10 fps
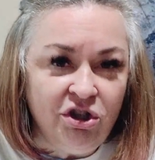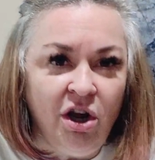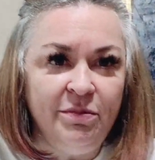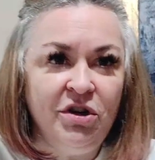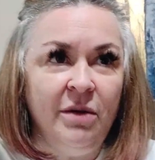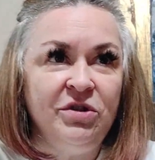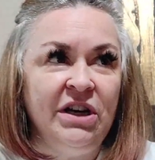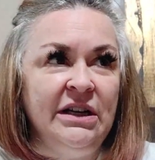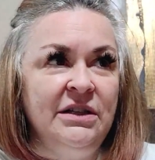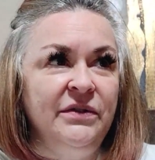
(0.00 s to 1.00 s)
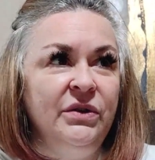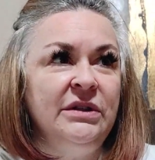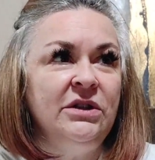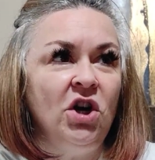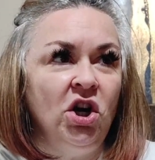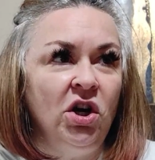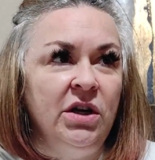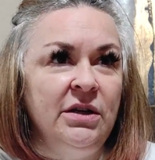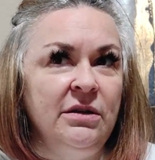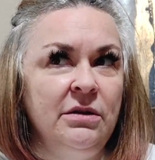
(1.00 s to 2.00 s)
Chop Chinese food is
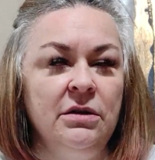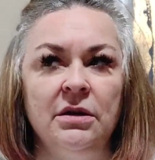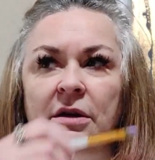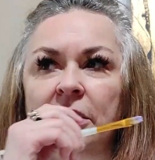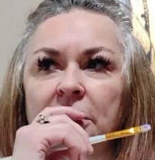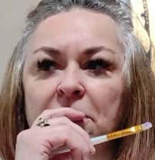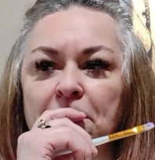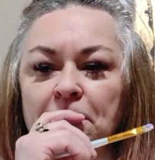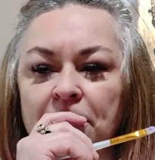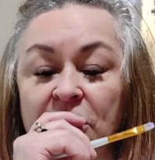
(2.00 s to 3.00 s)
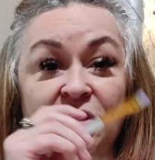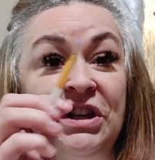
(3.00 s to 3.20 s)
gone. There's a